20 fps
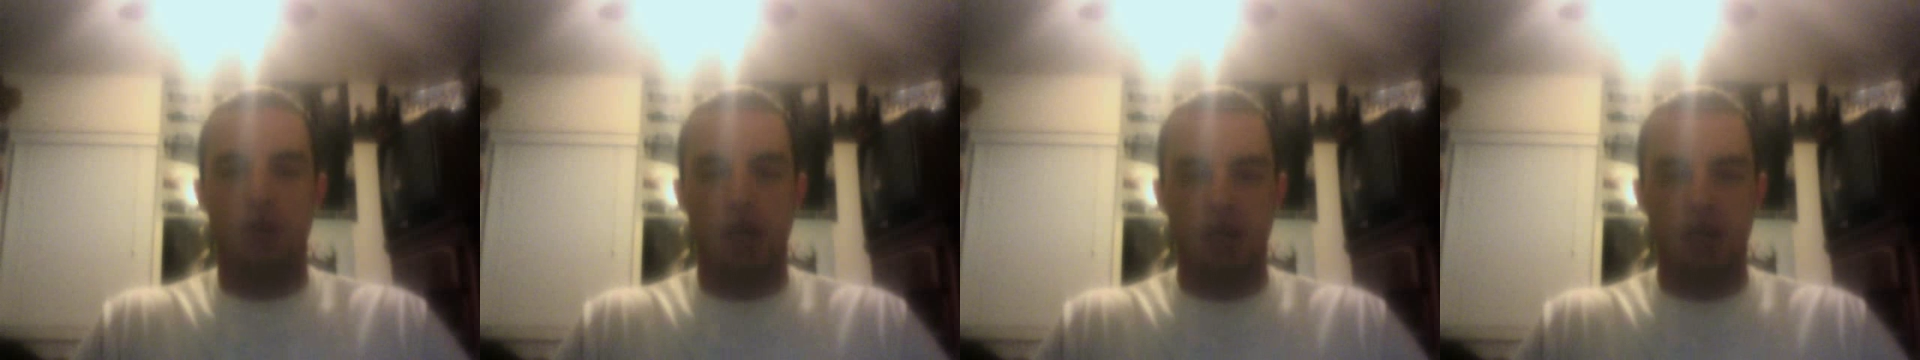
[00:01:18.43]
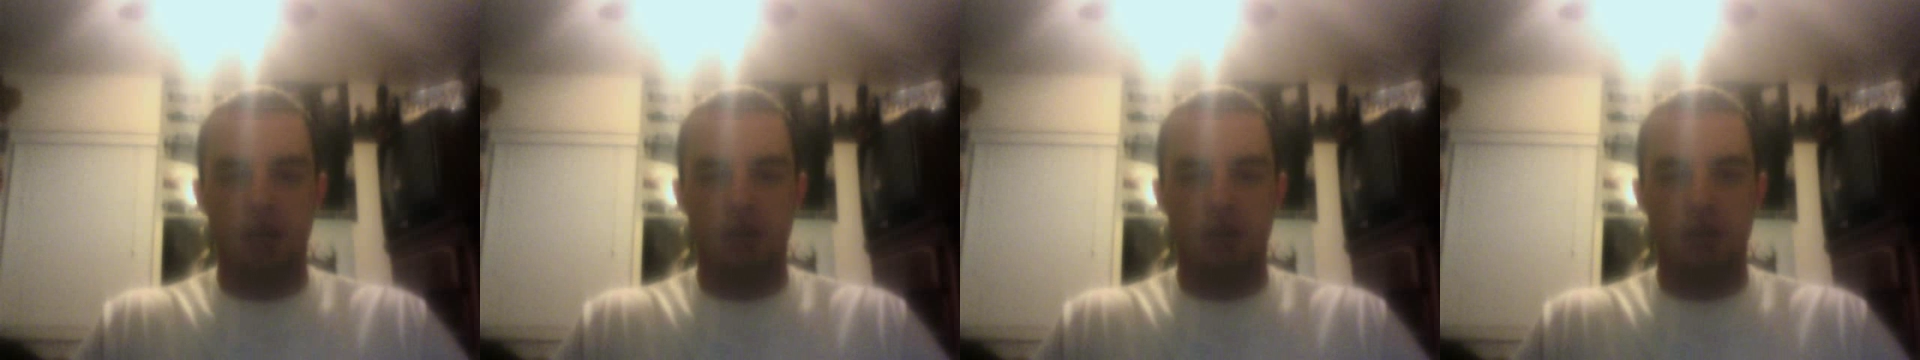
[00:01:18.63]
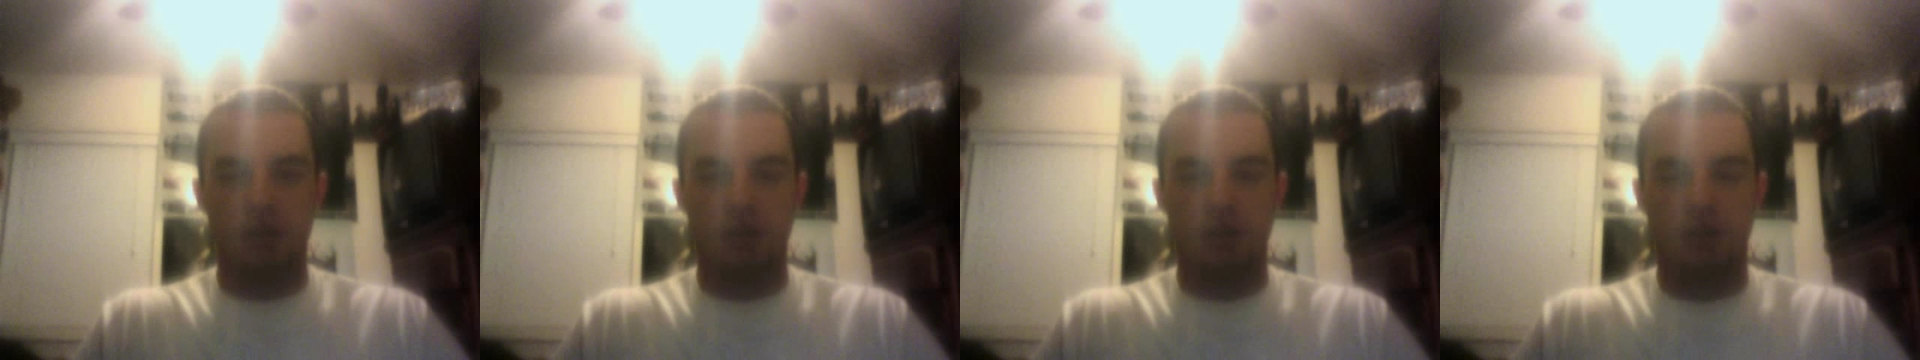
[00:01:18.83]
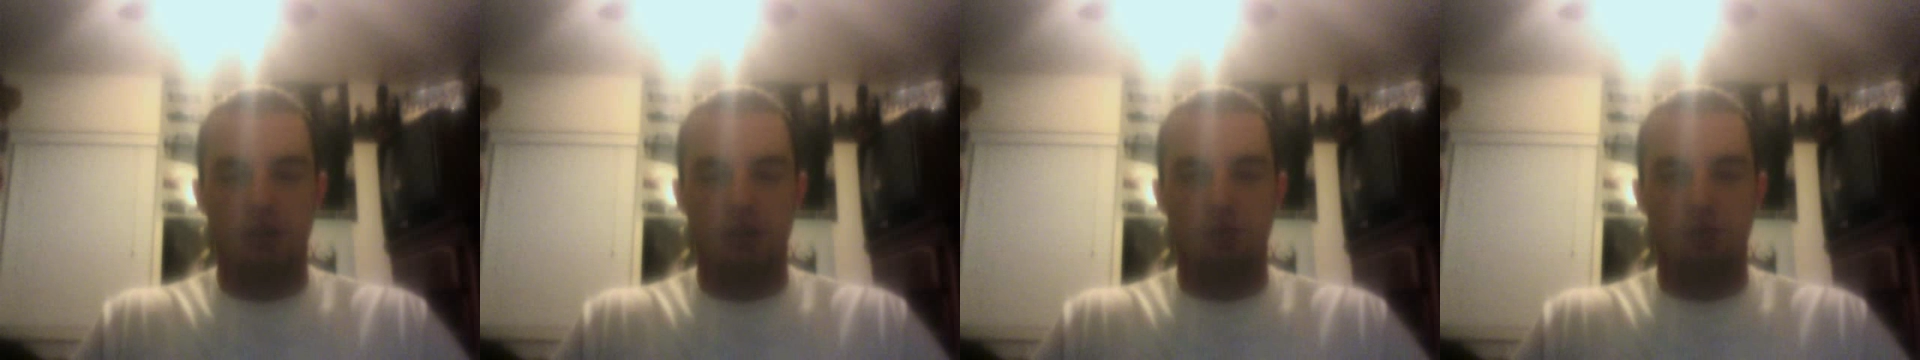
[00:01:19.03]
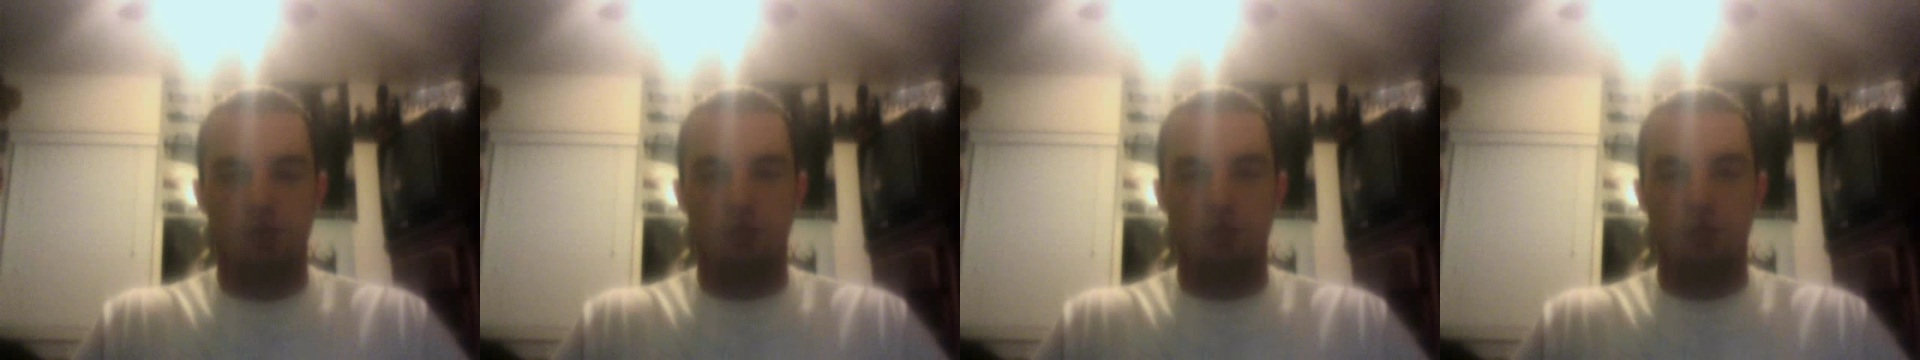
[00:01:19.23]
rights,
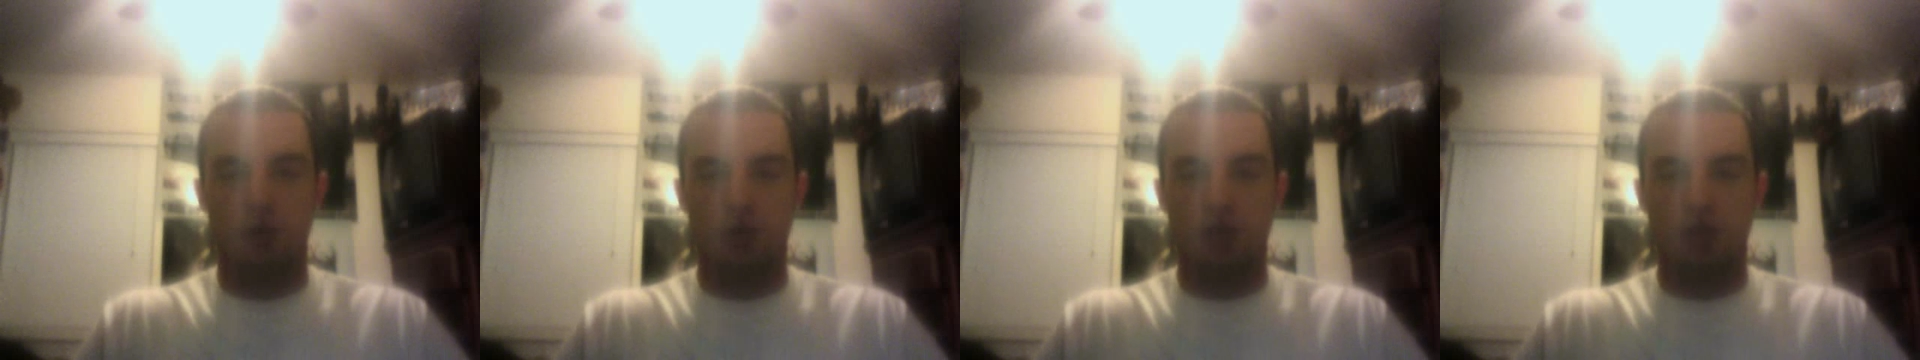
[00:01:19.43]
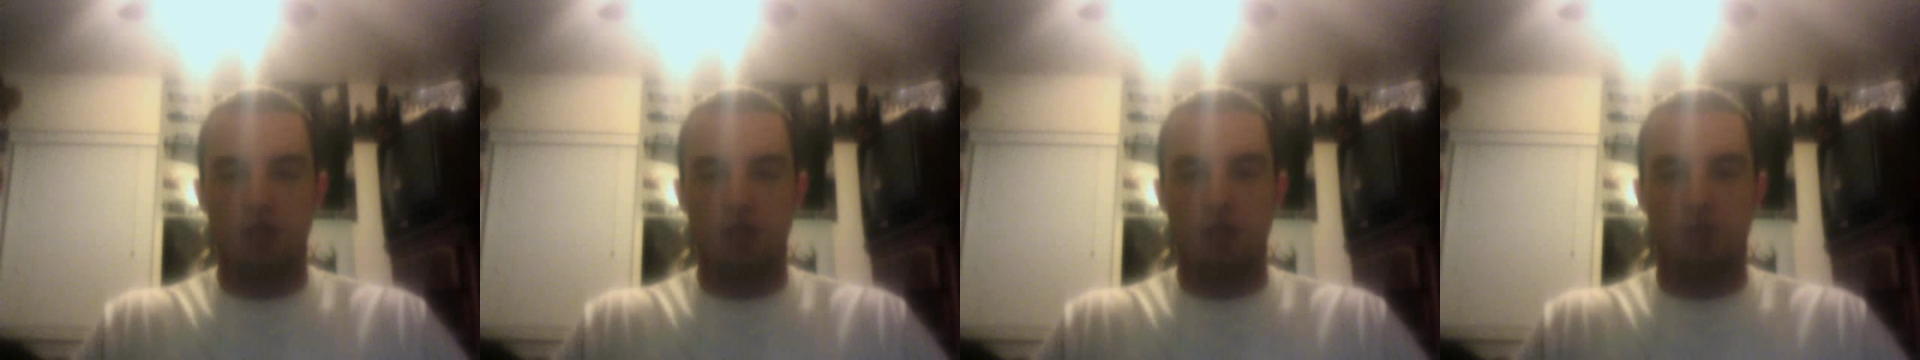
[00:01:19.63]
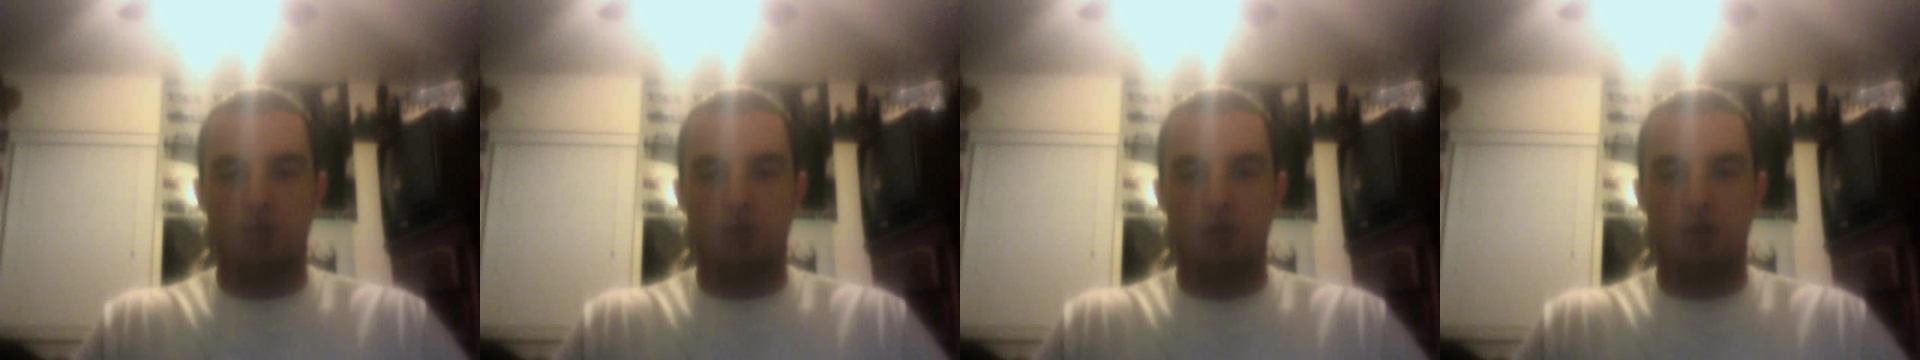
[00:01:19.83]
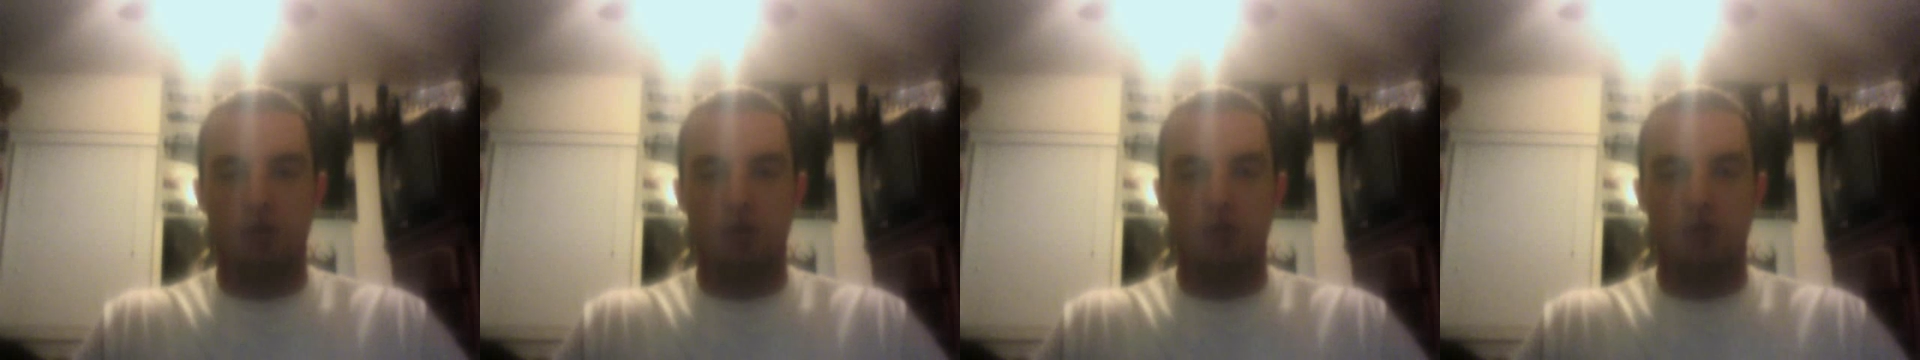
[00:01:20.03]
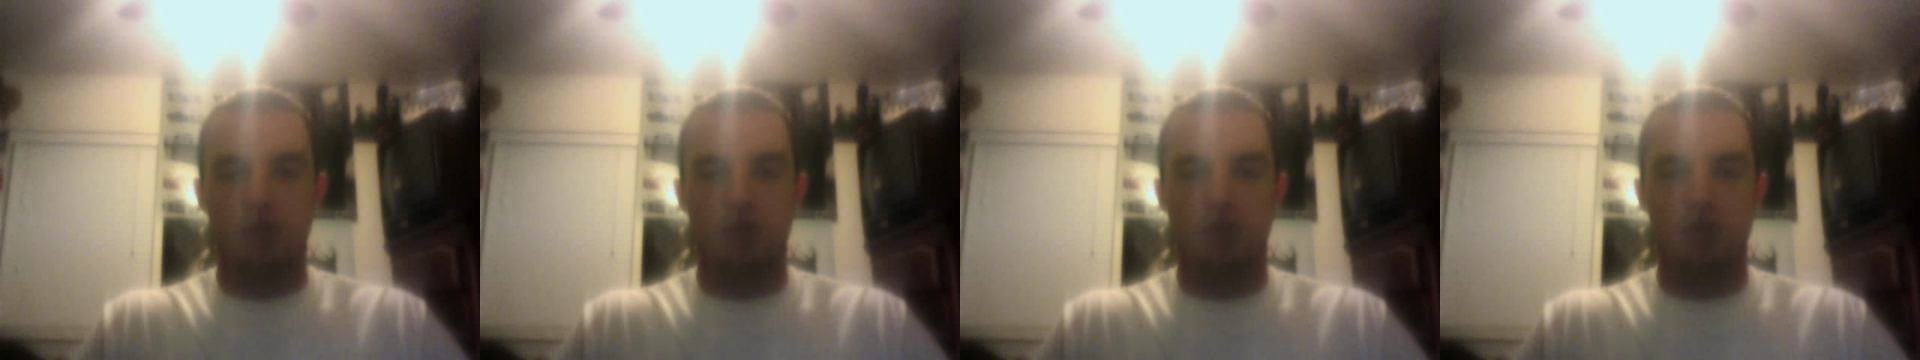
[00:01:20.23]
with wording that
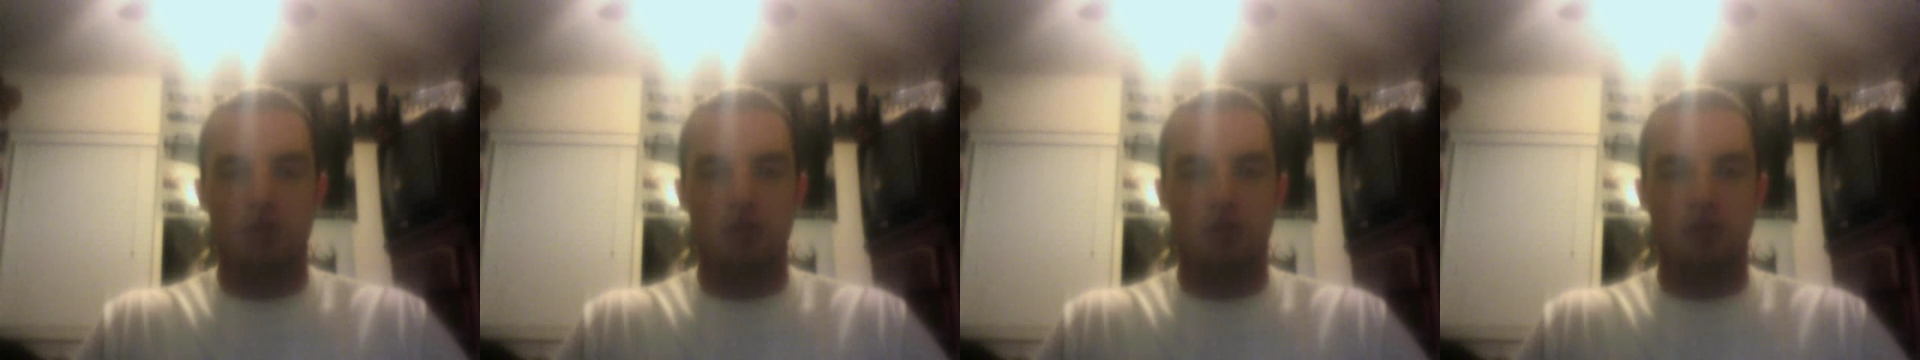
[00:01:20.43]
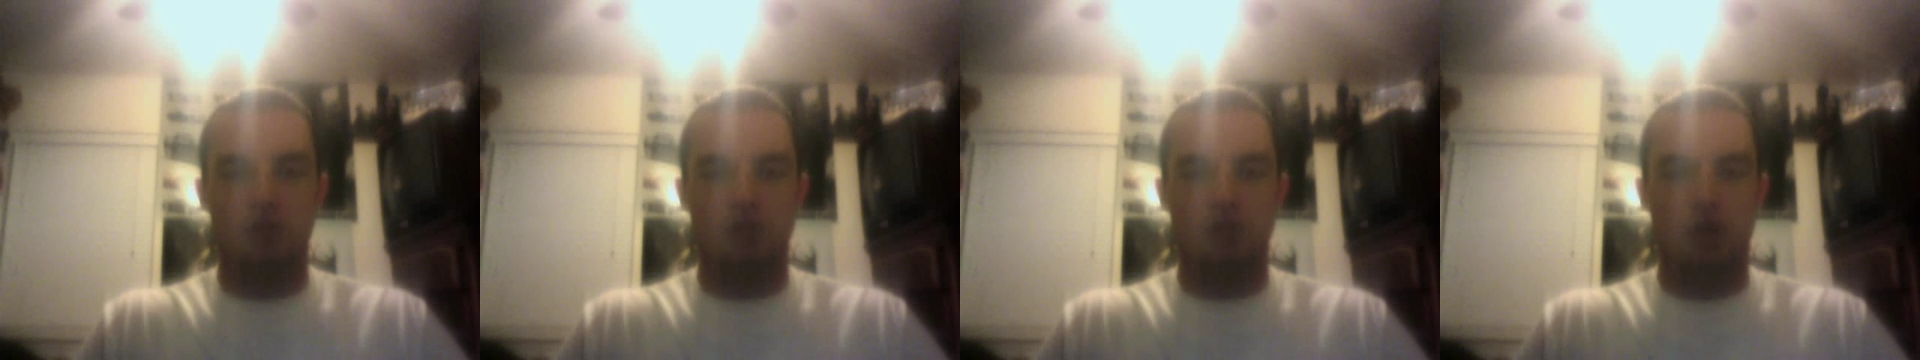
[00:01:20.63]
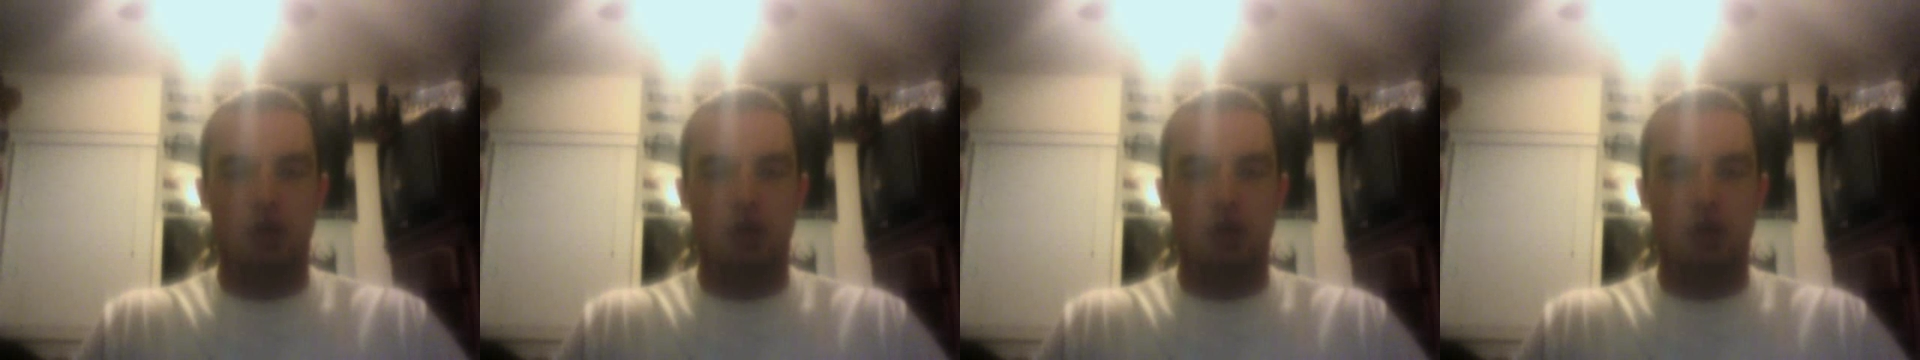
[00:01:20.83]
prohibits